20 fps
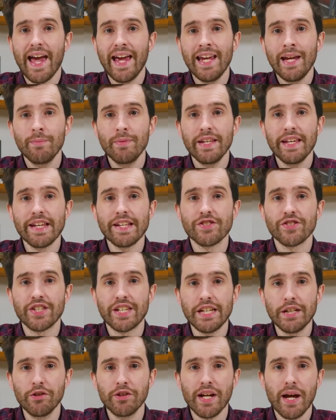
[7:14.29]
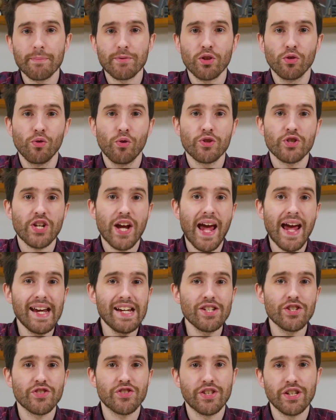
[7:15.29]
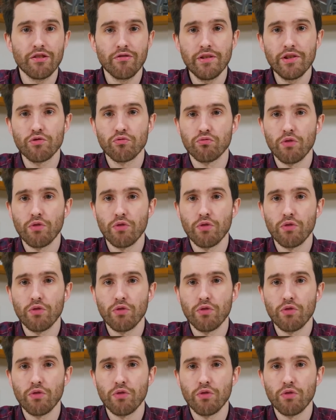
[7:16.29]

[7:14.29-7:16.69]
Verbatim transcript: AMD is gearing up to launch H-series